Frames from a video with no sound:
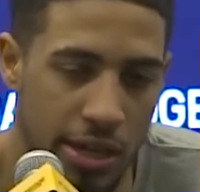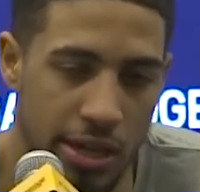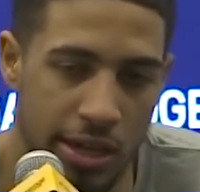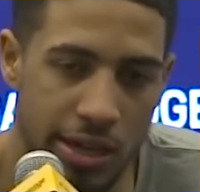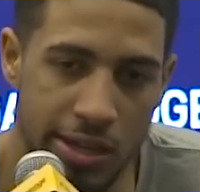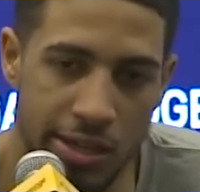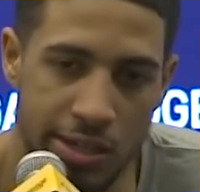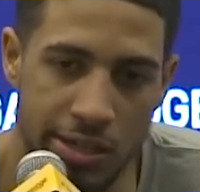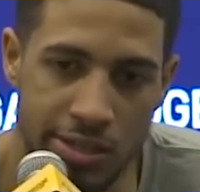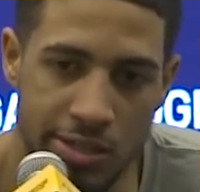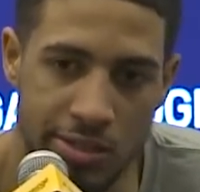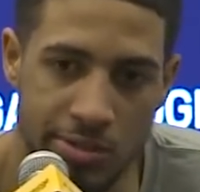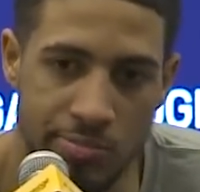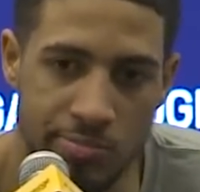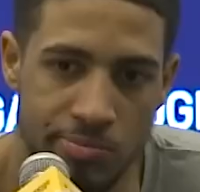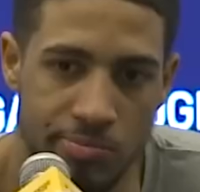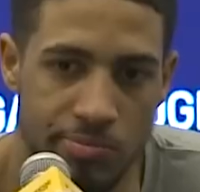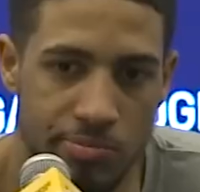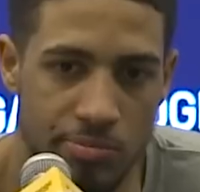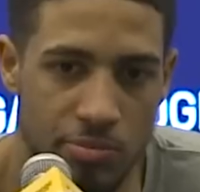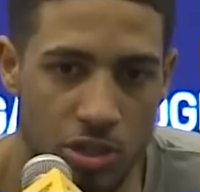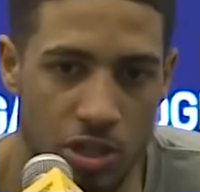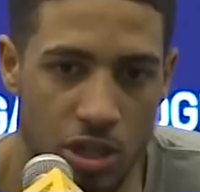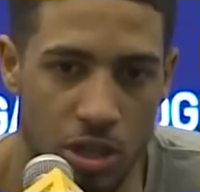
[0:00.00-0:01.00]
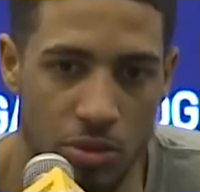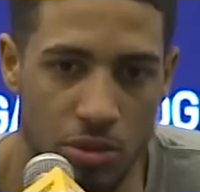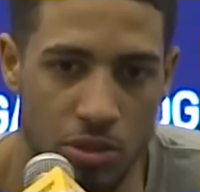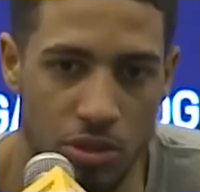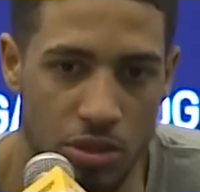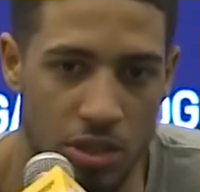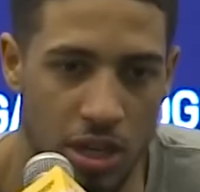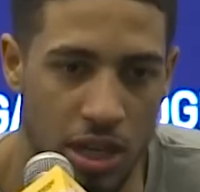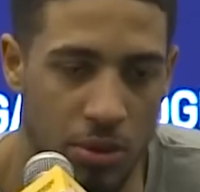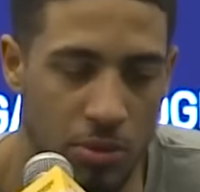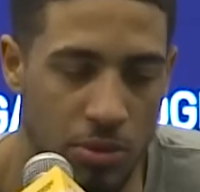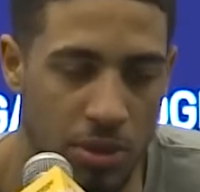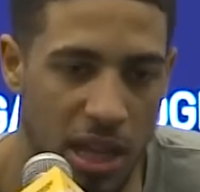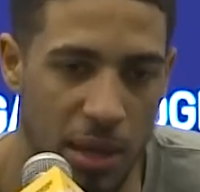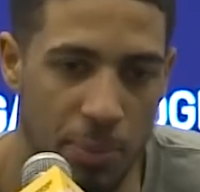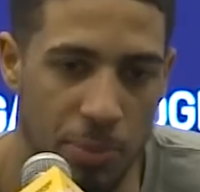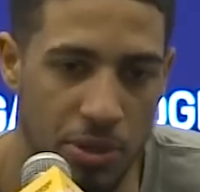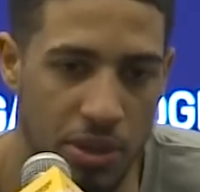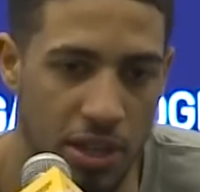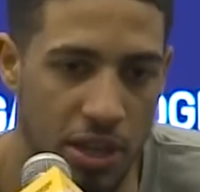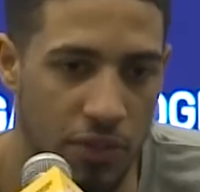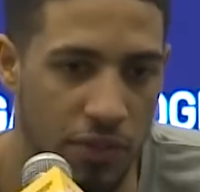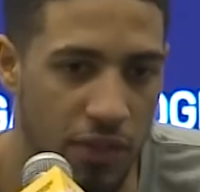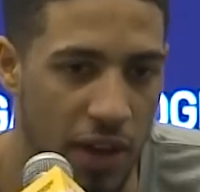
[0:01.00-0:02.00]
You know, when they
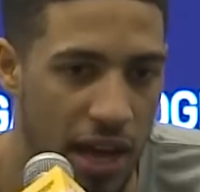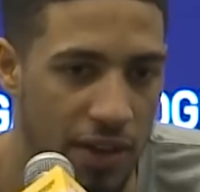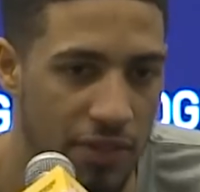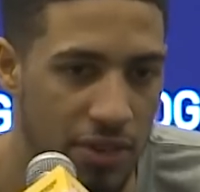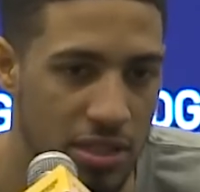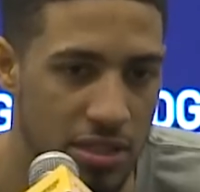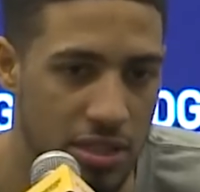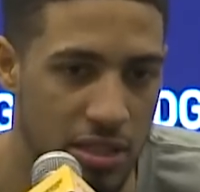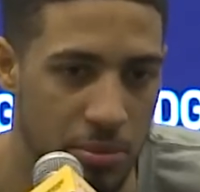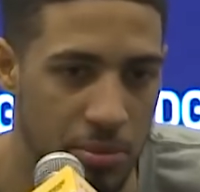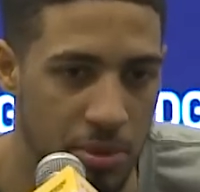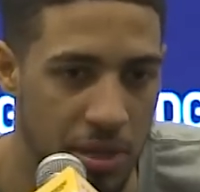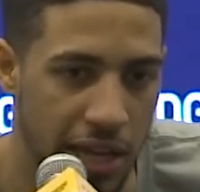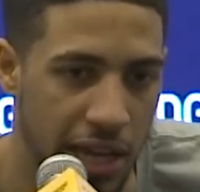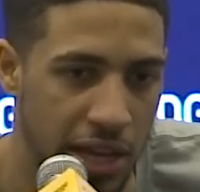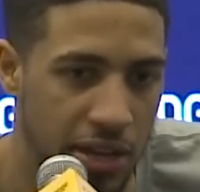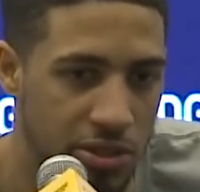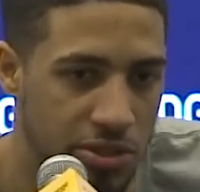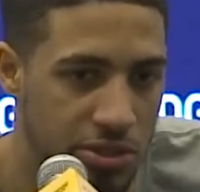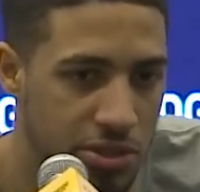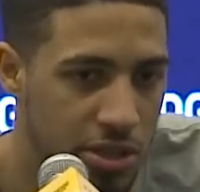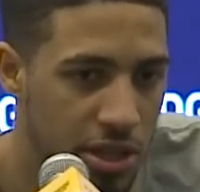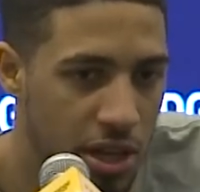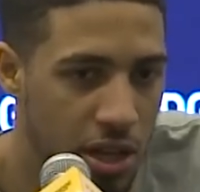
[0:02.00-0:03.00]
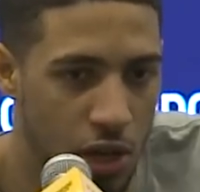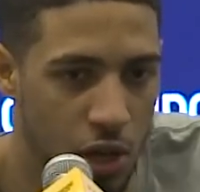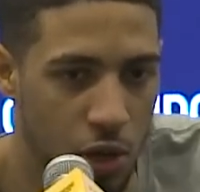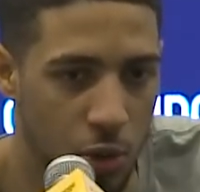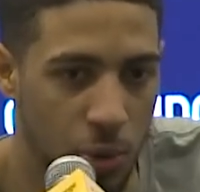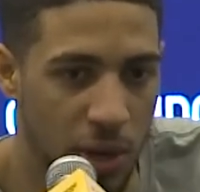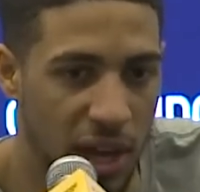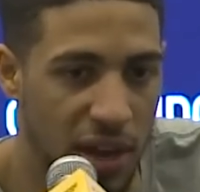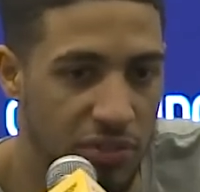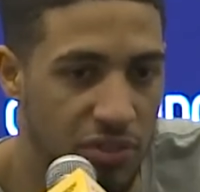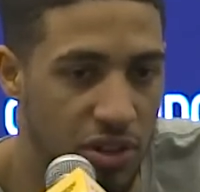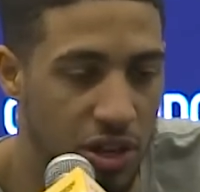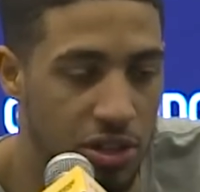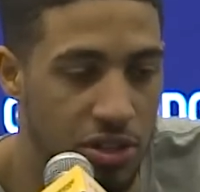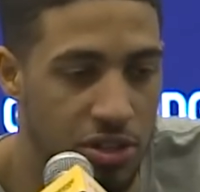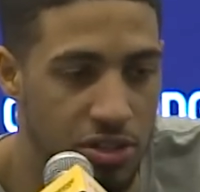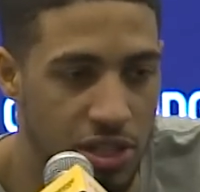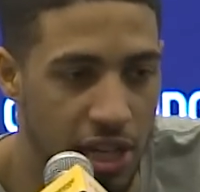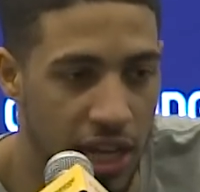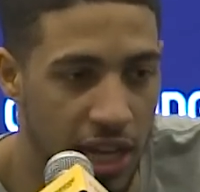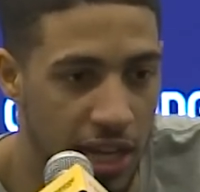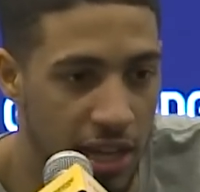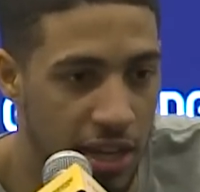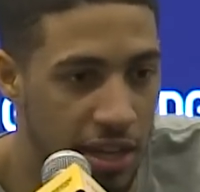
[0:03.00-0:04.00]
put their five on somebody else, we have to
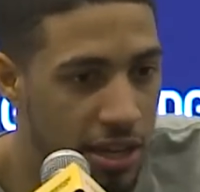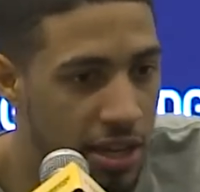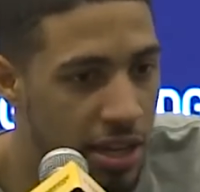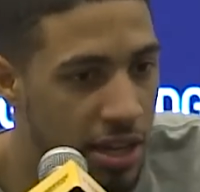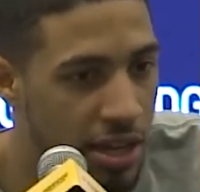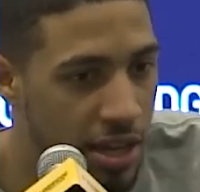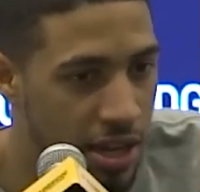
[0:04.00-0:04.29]
understand,